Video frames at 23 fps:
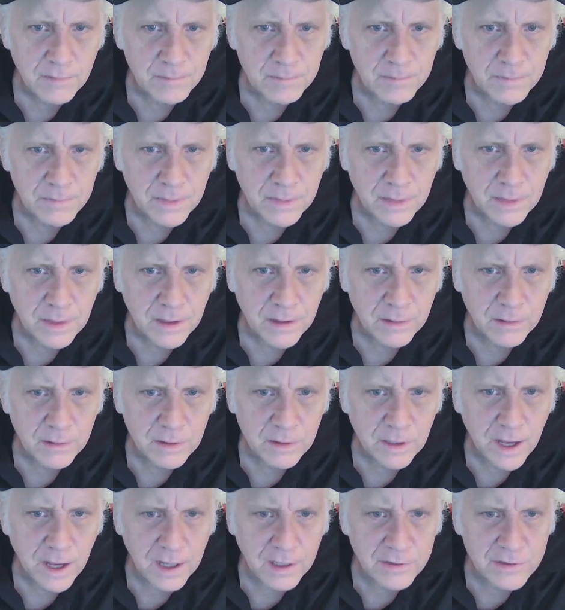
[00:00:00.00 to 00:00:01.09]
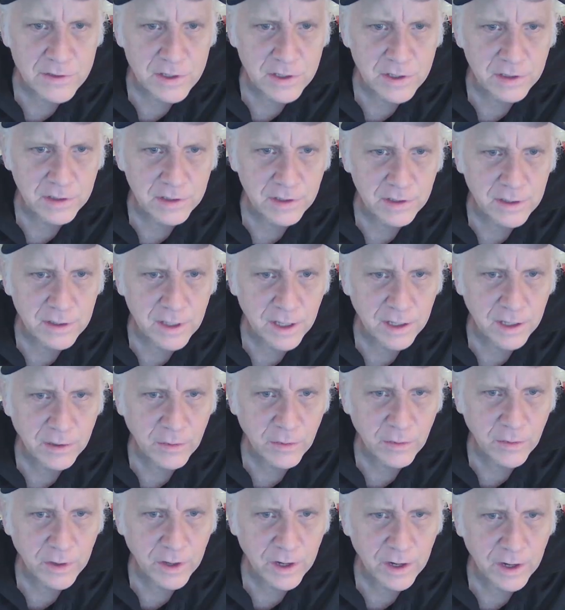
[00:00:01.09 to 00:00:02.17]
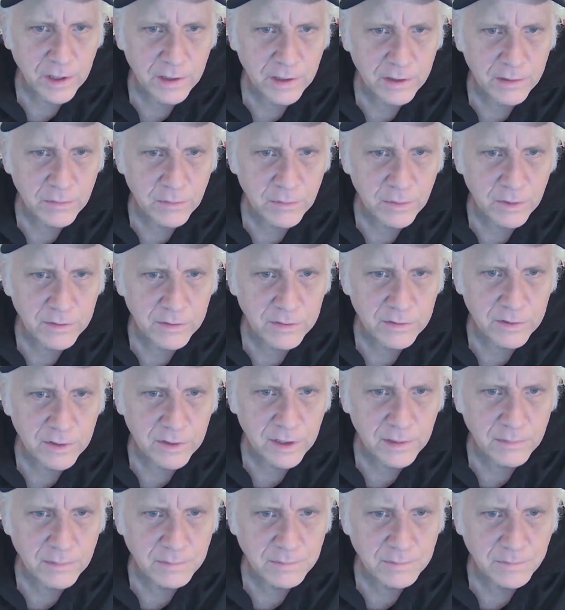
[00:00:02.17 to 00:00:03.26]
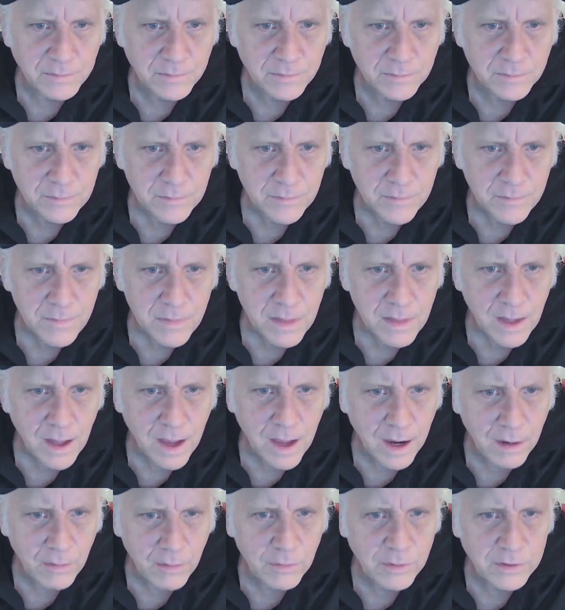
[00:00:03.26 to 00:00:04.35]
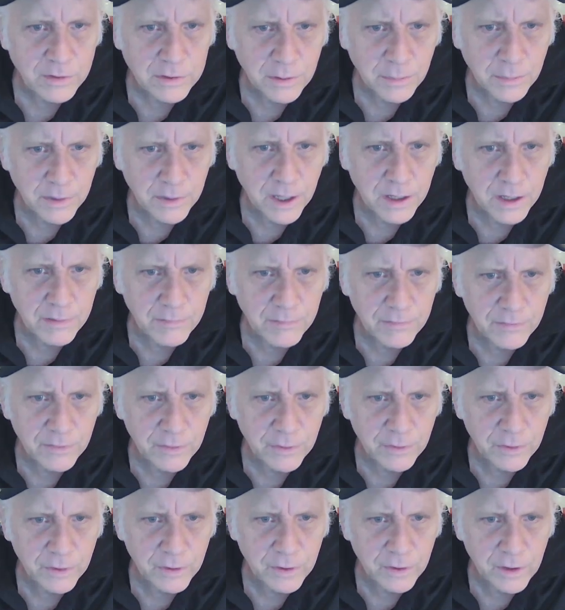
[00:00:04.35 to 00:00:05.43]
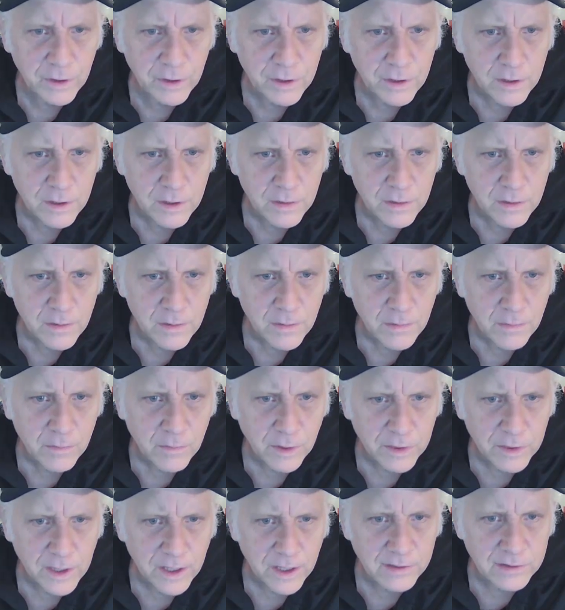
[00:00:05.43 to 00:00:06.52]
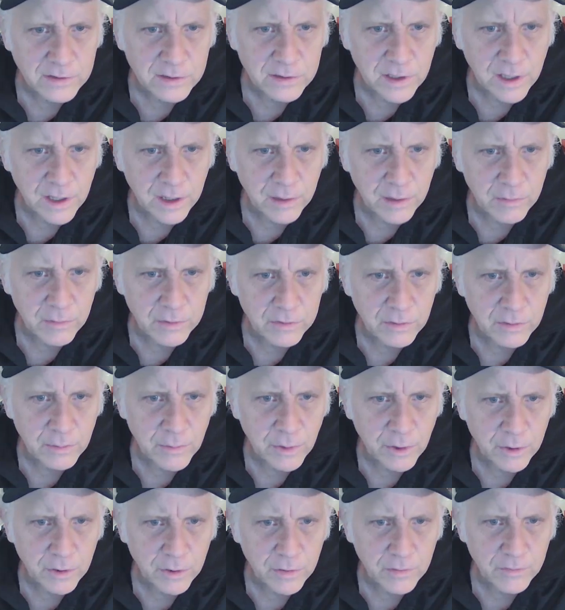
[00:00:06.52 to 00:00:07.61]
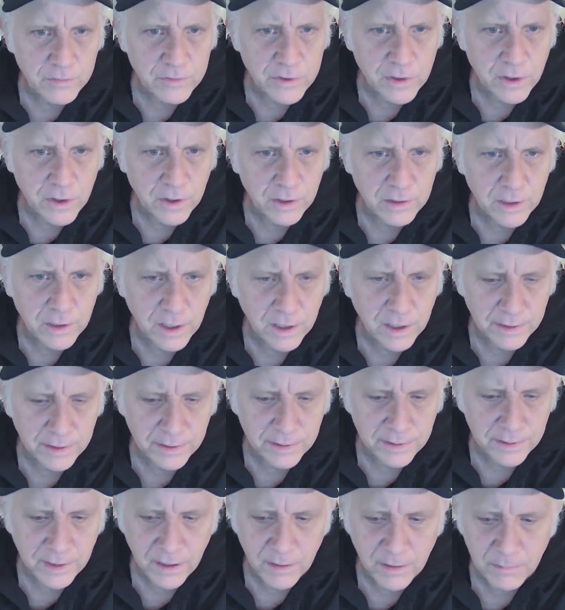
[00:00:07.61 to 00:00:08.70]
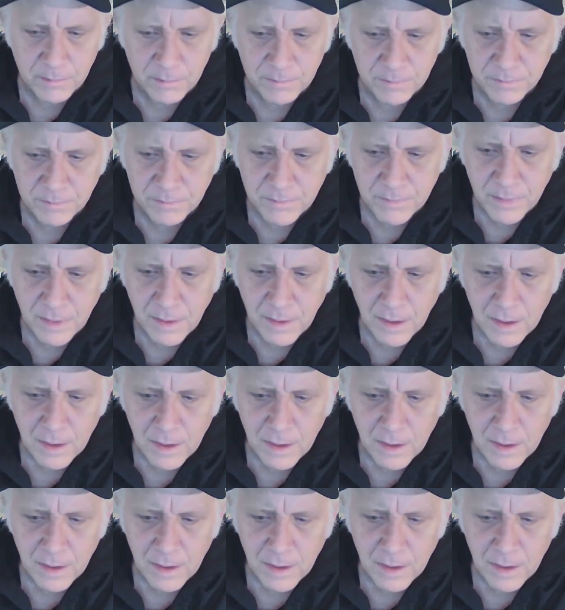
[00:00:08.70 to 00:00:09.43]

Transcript: And their legend that they created was that I was to blame for what they say was the murder of John Lennon. Now,